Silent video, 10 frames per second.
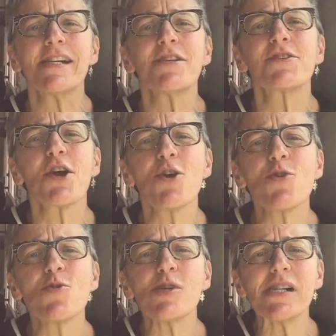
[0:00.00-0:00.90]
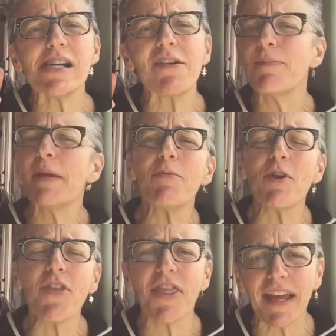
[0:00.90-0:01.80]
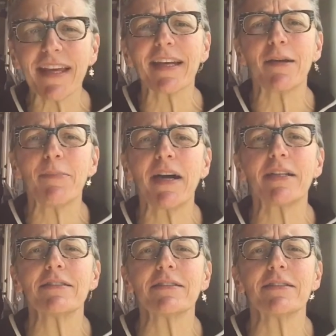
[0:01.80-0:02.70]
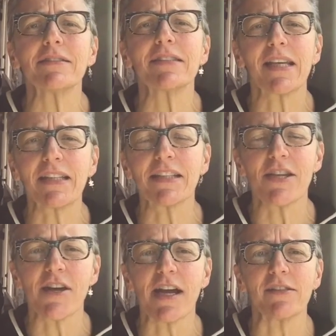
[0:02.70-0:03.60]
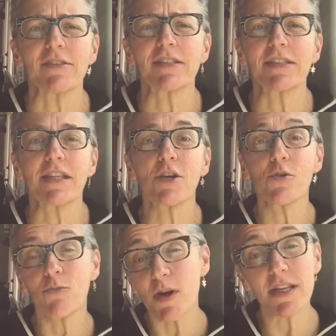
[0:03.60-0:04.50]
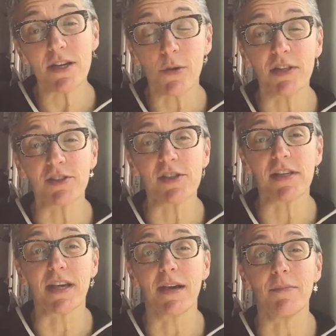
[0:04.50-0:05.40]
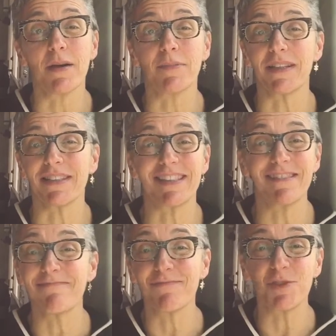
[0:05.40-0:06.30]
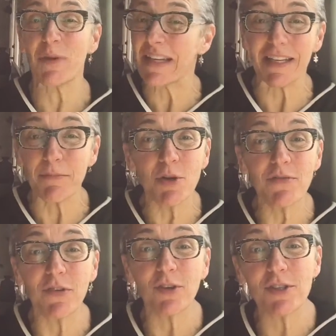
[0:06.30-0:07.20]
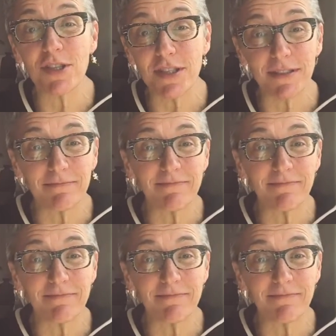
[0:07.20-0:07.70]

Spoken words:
So if people are thinking about selling their house, one of the questions that come up is, do I need to move first?